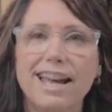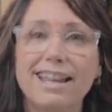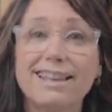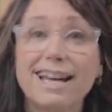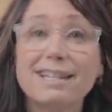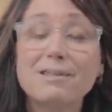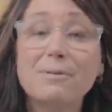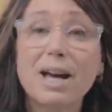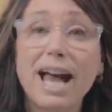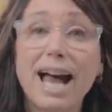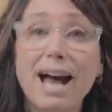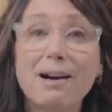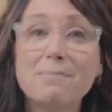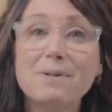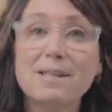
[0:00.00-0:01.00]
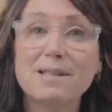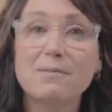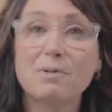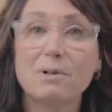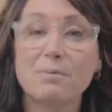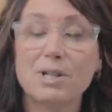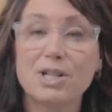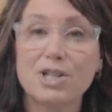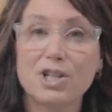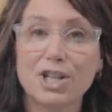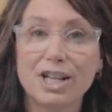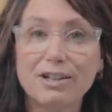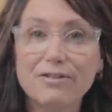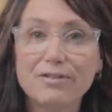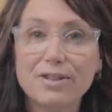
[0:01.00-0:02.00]
And that's what happens when we
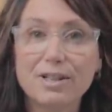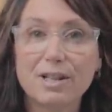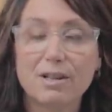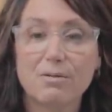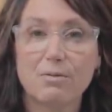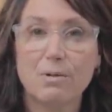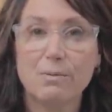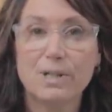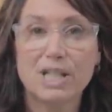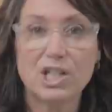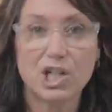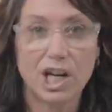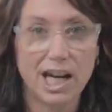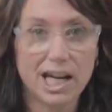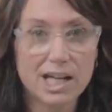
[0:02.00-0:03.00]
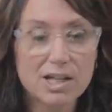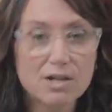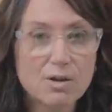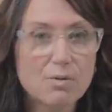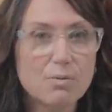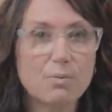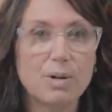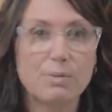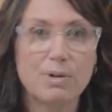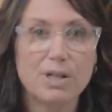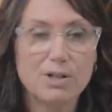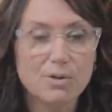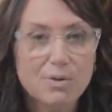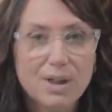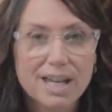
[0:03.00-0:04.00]
shift, when we change, when
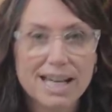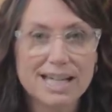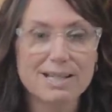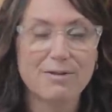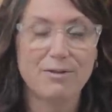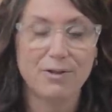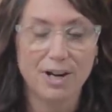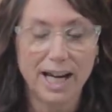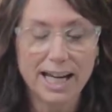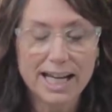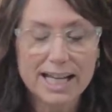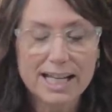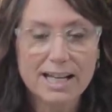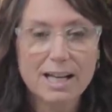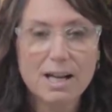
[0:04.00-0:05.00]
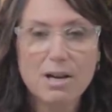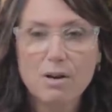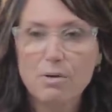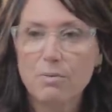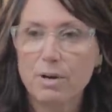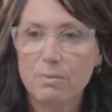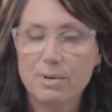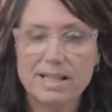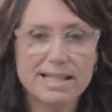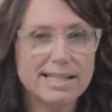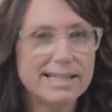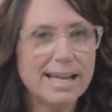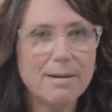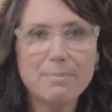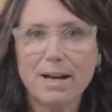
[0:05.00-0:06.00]
we do things afraid, when we
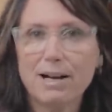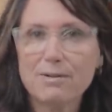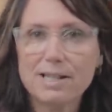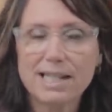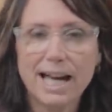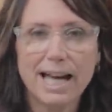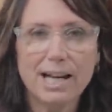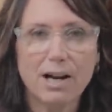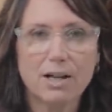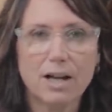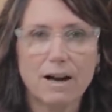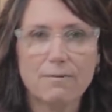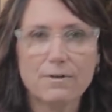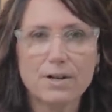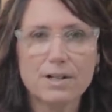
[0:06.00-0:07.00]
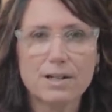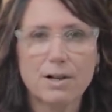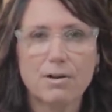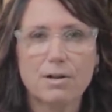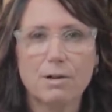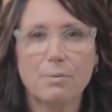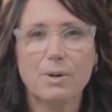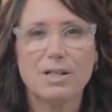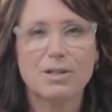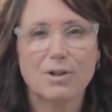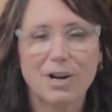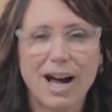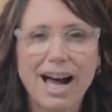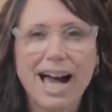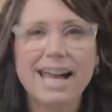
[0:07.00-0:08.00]
step outside our comfort zone and we
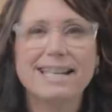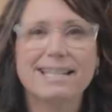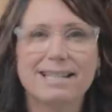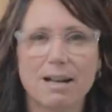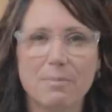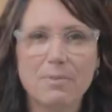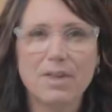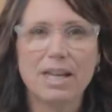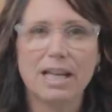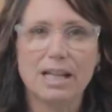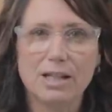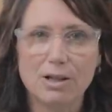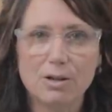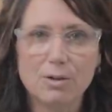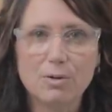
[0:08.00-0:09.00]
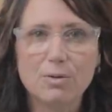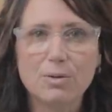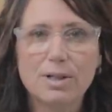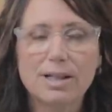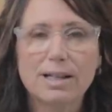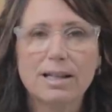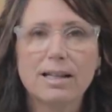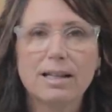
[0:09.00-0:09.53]
try something new.